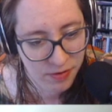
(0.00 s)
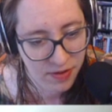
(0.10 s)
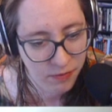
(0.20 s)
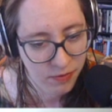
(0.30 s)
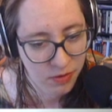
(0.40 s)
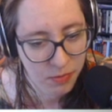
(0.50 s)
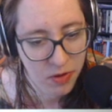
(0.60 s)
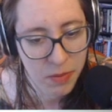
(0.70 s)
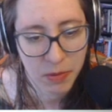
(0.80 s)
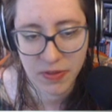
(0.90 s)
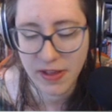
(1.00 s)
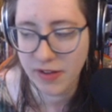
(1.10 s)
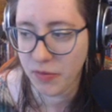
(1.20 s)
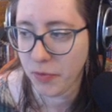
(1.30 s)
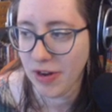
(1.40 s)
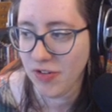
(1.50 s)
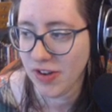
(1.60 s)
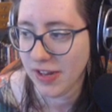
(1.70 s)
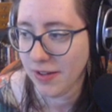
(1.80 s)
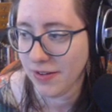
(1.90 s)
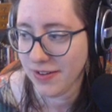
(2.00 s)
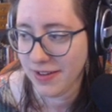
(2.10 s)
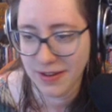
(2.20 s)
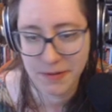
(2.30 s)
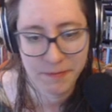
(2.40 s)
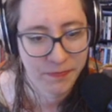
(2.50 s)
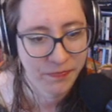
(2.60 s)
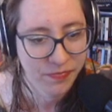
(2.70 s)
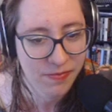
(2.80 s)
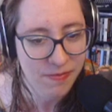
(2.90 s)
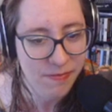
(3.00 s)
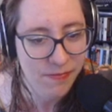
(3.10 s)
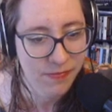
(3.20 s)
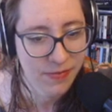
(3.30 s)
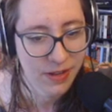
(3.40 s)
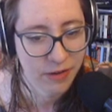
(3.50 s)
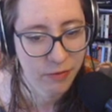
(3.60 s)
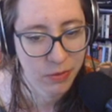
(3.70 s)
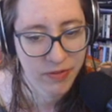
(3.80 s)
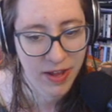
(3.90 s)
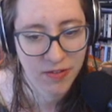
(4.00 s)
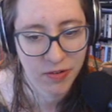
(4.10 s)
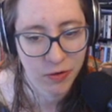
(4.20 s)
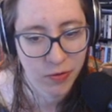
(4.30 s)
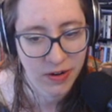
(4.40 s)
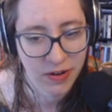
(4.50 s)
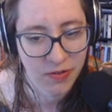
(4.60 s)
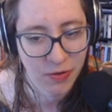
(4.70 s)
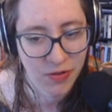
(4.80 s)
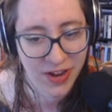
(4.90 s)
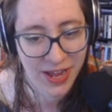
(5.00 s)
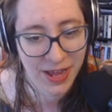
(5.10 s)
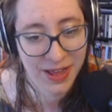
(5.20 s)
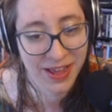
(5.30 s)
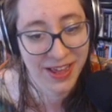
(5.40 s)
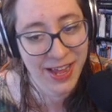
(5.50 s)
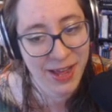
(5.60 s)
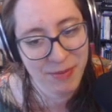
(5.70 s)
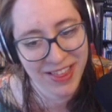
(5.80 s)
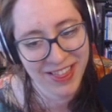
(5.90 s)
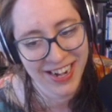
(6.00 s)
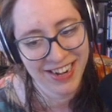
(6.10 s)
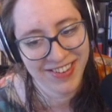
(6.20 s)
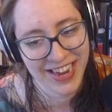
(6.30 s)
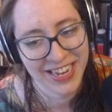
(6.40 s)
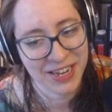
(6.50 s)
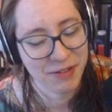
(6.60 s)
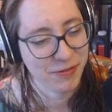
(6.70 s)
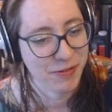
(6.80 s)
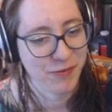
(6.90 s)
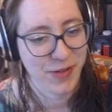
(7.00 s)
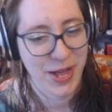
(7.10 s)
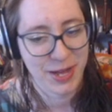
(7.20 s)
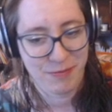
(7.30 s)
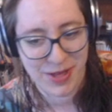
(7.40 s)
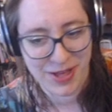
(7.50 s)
for deployment with the exploration kit. Never would have guessed your trunk is so happy that I'd taken you for a vagabond.